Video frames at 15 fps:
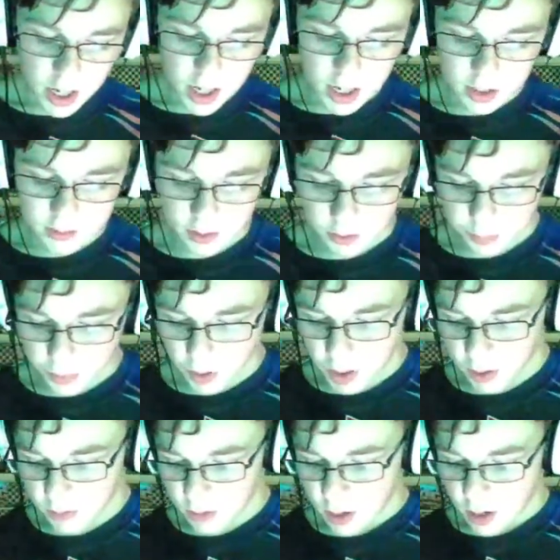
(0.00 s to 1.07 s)
18th,
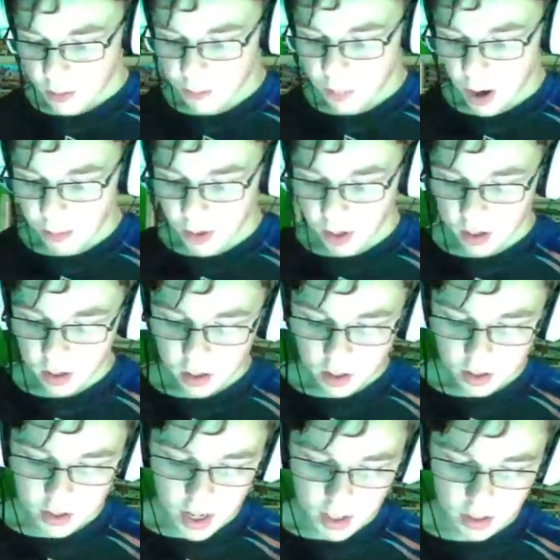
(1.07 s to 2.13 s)
Priest. Bubba,
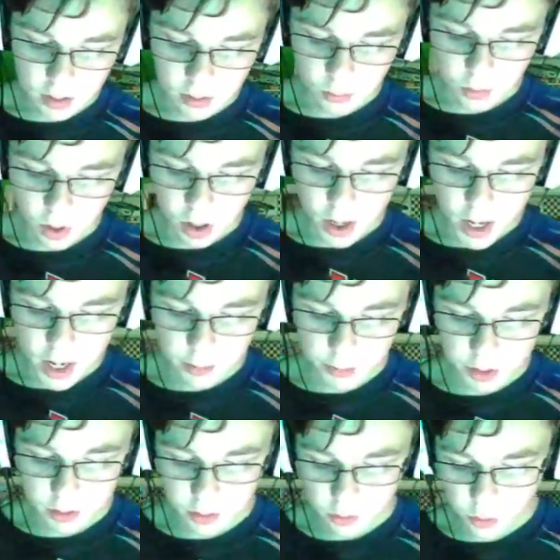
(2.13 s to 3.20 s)

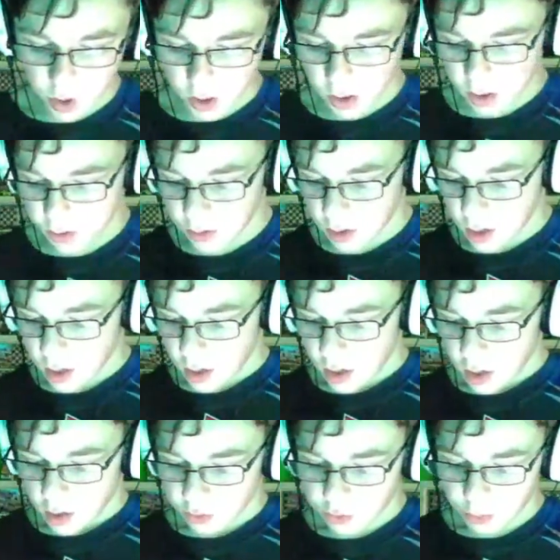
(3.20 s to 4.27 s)
Hamlin in 20th.
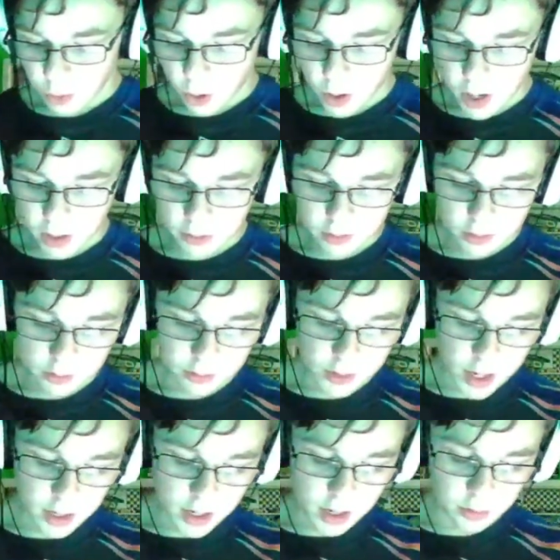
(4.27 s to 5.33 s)
Suarez,
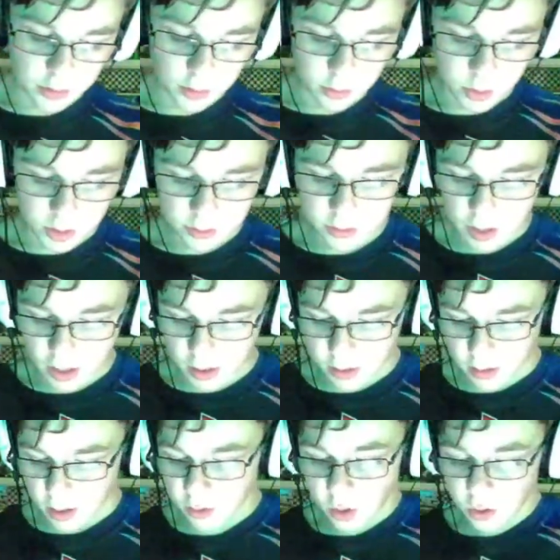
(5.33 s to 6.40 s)
Stenhouse in
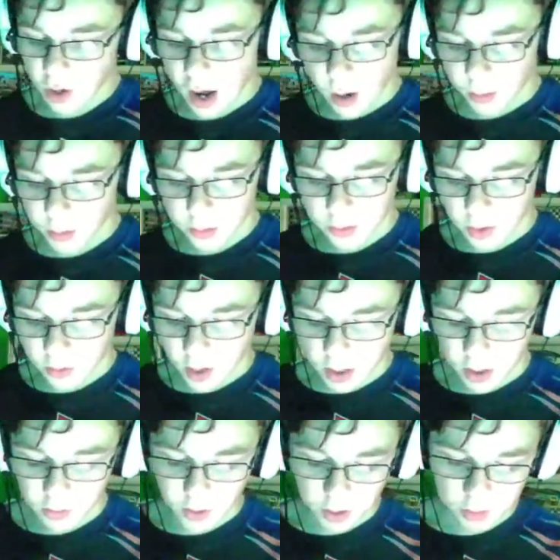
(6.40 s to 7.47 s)
22nd. I don't know how he was still running.
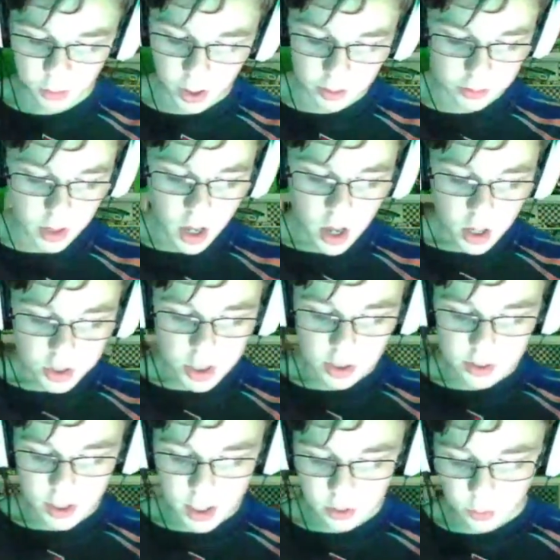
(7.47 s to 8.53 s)
He wrecked twice.
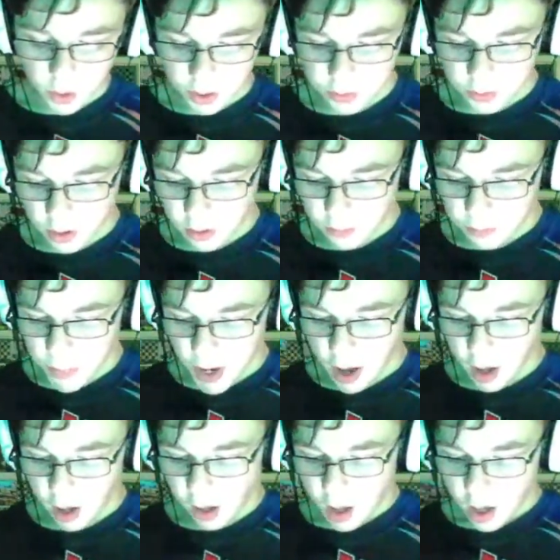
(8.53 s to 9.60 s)
Chastain 23rd.
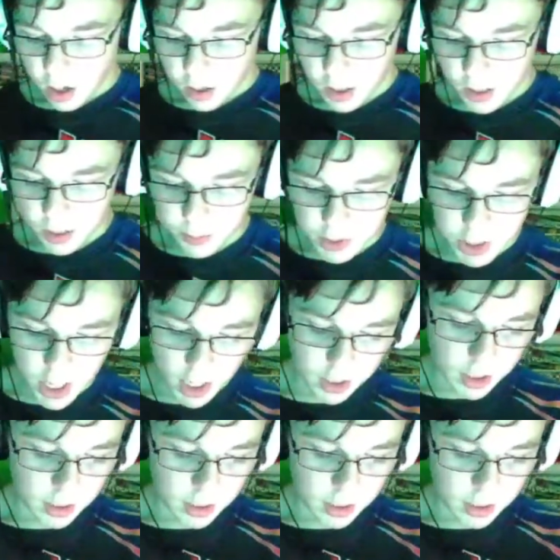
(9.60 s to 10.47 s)
Bell, Nemechek,